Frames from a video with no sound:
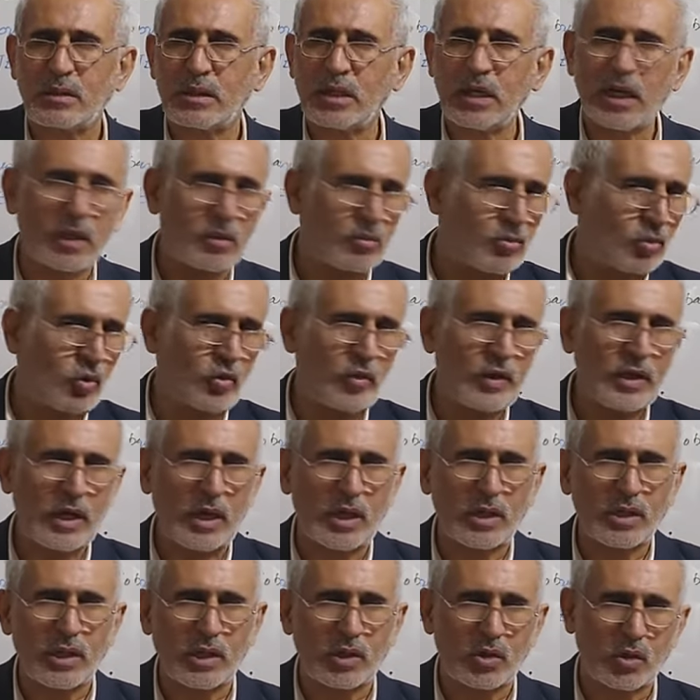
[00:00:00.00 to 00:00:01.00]
they are moving
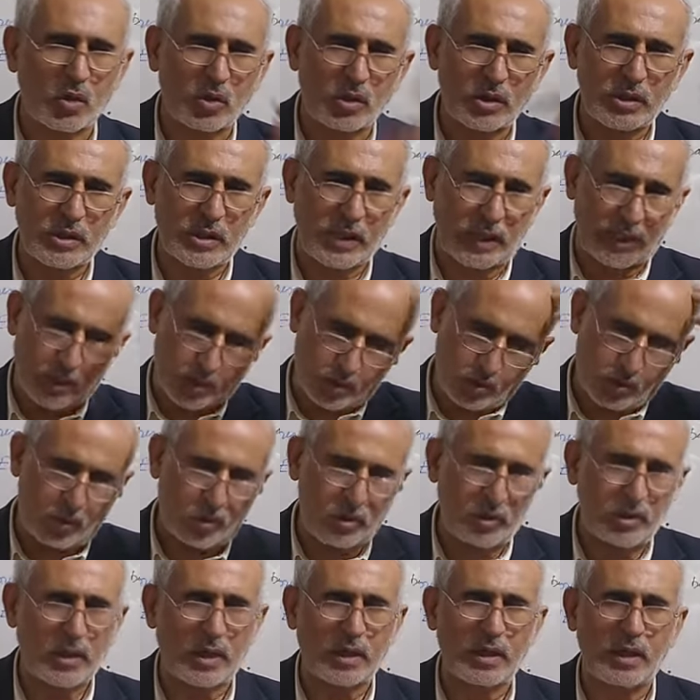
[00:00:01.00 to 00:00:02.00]
on the roads. I
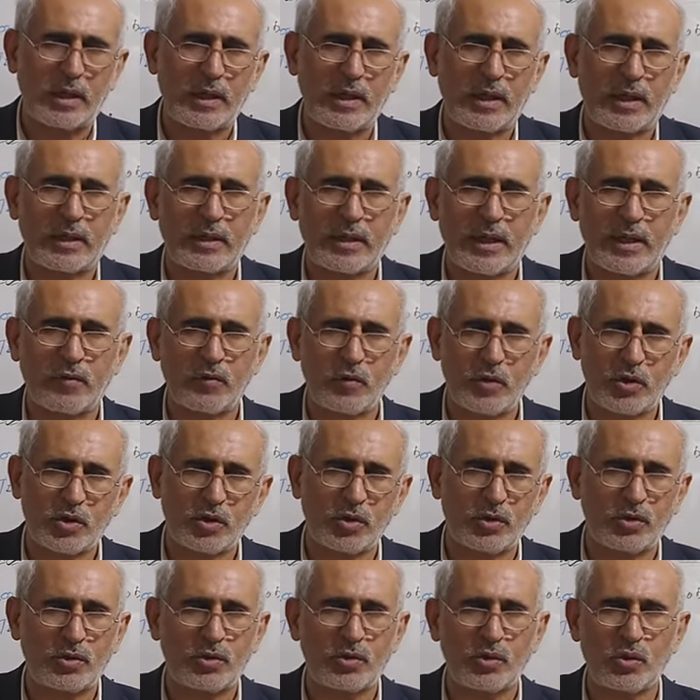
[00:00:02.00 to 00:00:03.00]
told you earlier that we
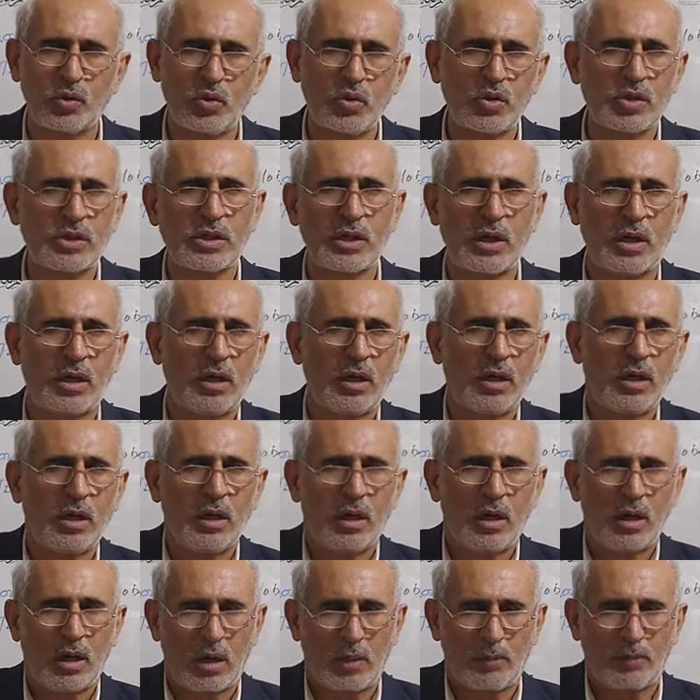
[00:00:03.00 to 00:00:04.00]
should use the
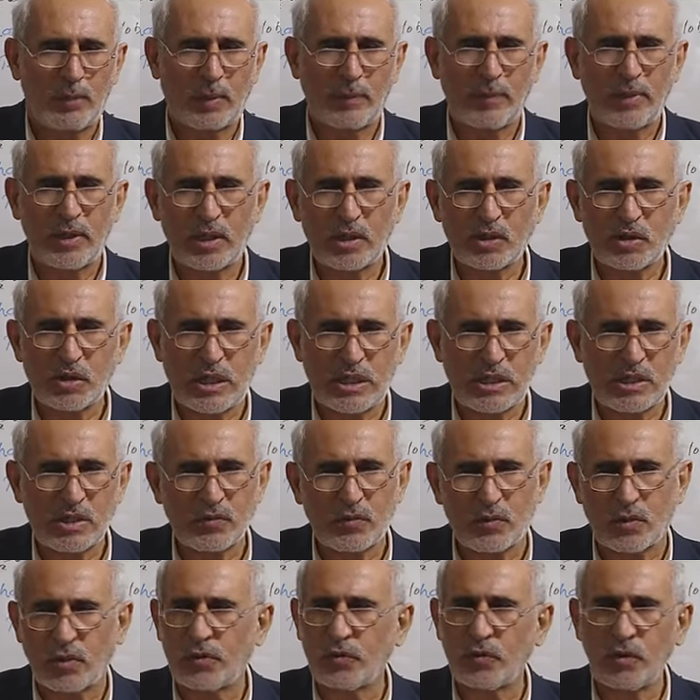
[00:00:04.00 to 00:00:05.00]
public
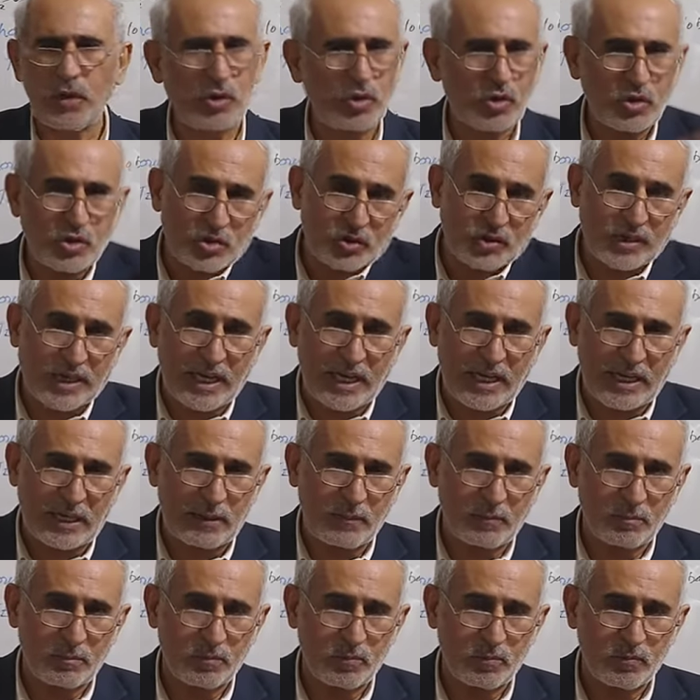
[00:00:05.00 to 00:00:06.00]
transport. We use
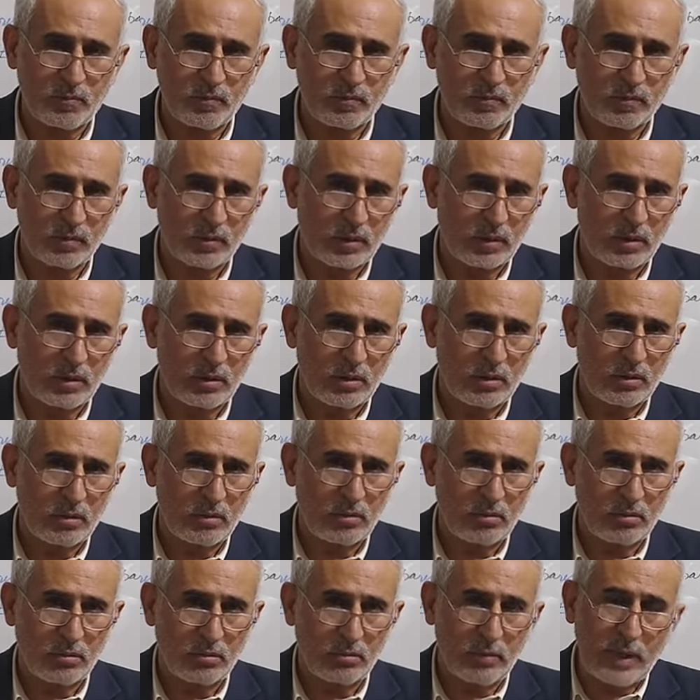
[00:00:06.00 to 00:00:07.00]
train.
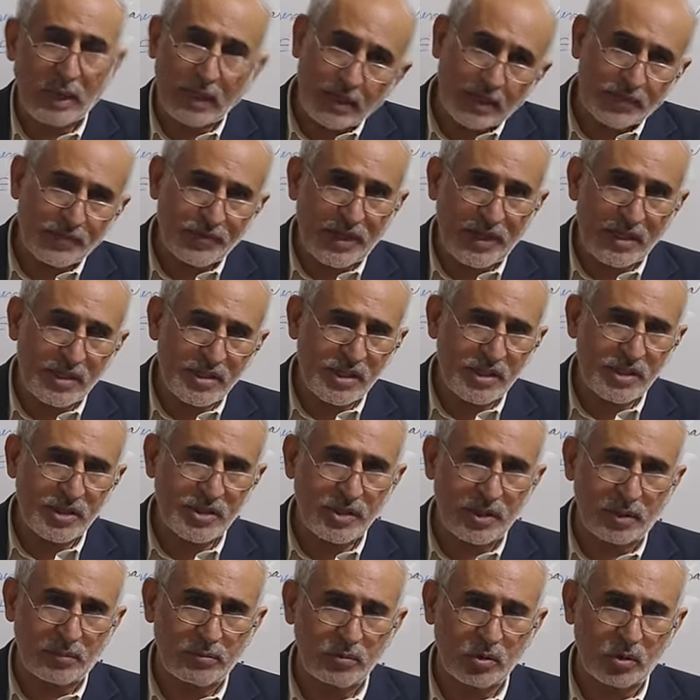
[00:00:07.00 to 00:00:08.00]
Make the train
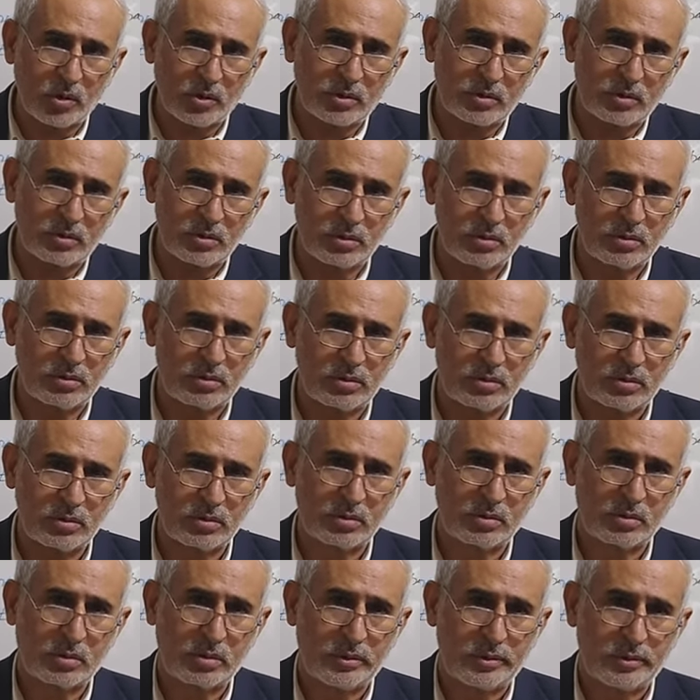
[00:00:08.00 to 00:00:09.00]
system good.
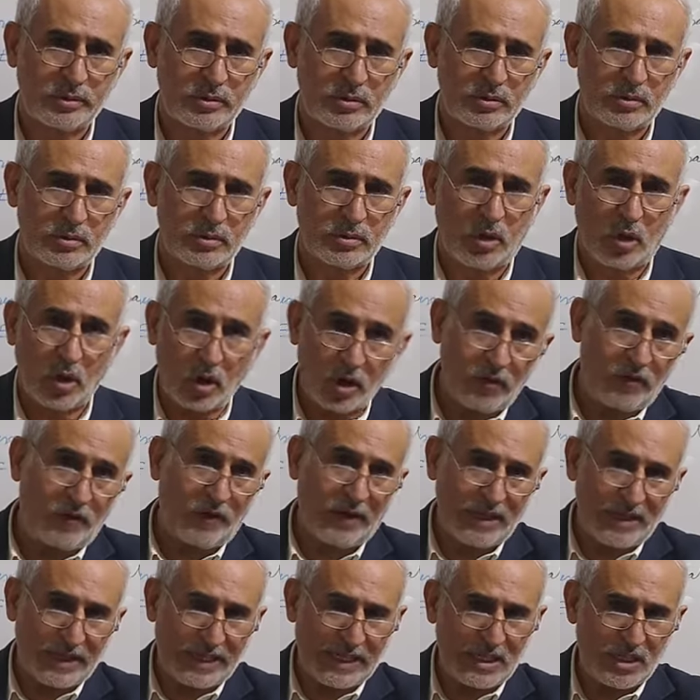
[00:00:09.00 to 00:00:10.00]
Only
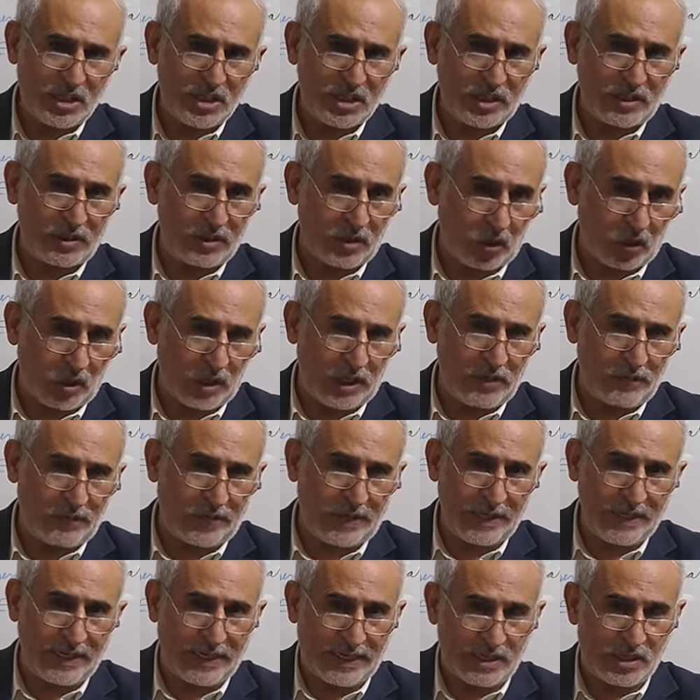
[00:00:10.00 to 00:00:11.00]

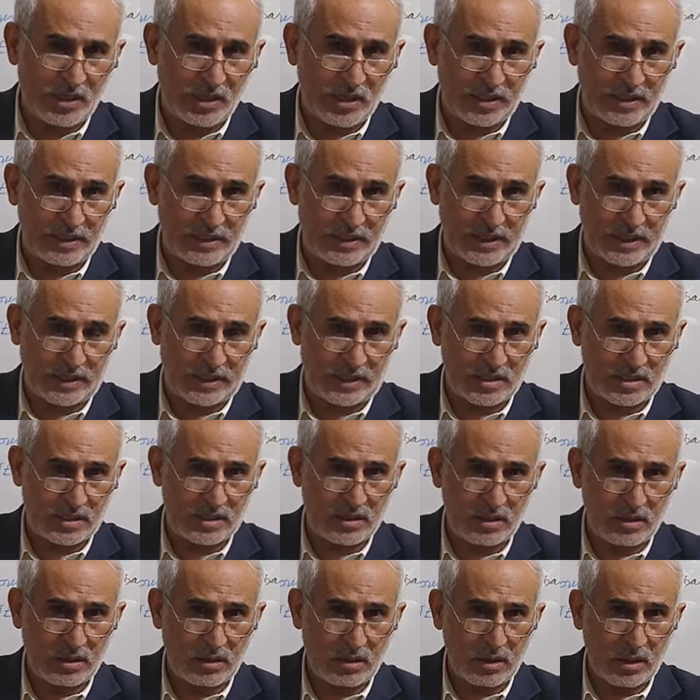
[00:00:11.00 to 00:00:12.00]
one engine there is.
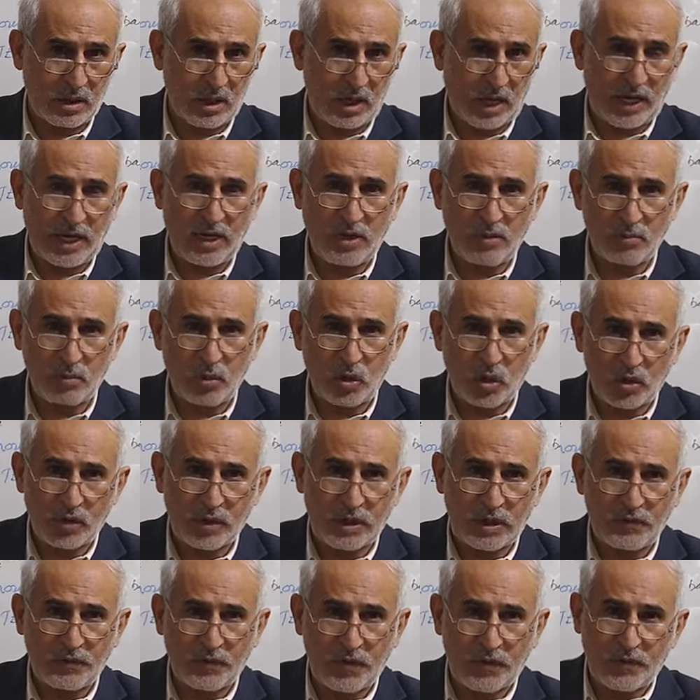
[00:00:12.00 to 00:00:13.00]
And more
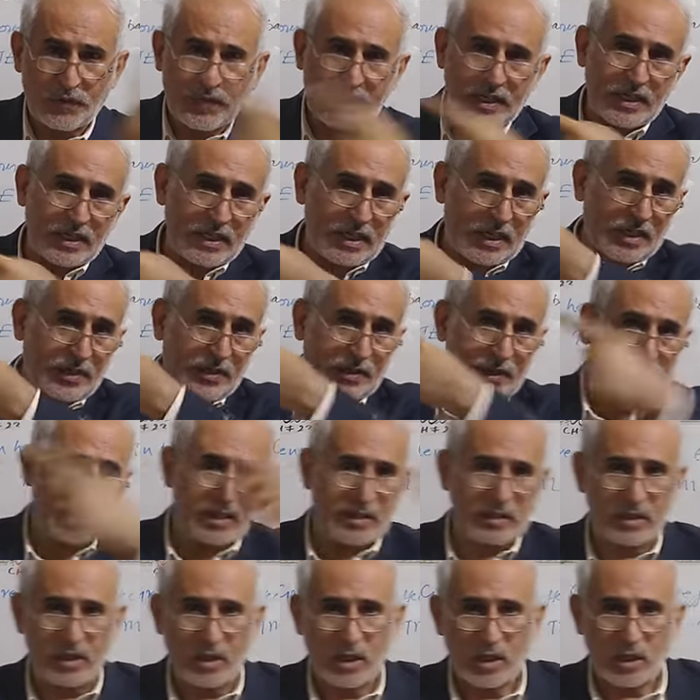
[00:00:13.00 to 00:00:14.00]
than 50 and
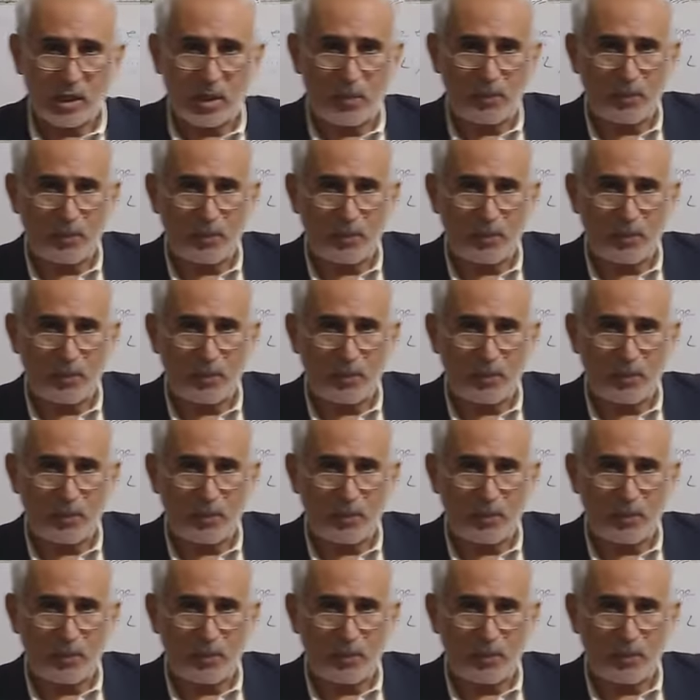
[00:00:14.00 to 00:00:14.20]
100